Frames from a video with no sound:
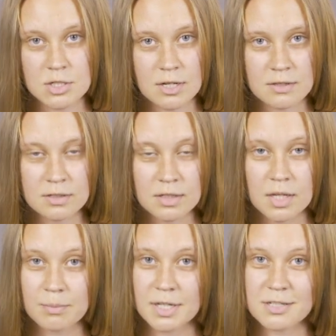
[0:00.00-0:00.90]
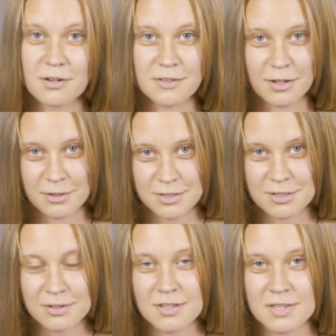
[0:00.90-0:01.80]
each other, but on the
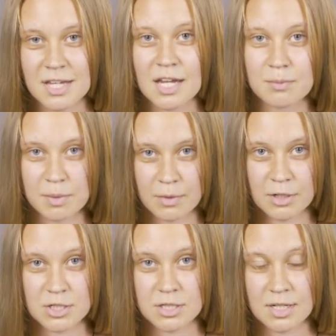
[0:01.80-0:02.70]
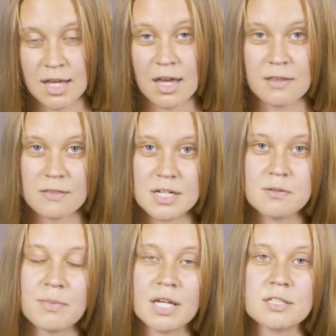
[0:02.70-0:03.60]
contrary, they can be merged, and
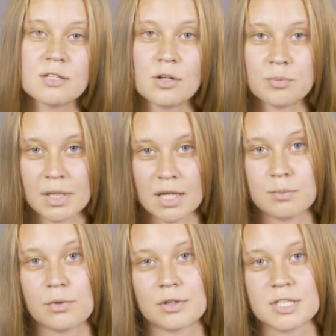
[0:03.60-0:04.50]
that makes your playing more